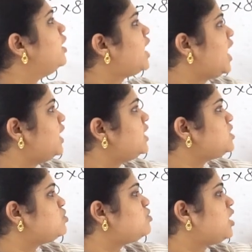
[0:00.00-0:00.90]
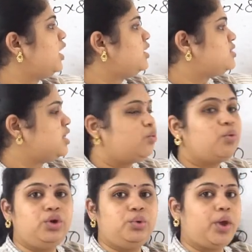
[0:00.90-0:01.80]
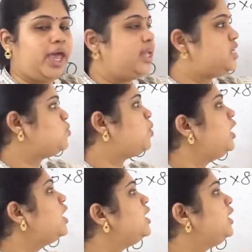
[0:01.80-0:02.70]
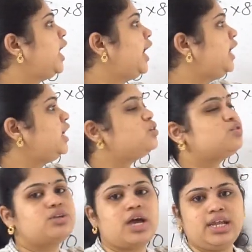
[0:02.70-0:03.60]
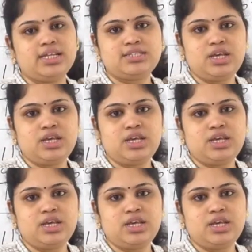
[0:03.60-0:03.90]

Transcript: 9 into 9 is equal to 81, 10 into 9 is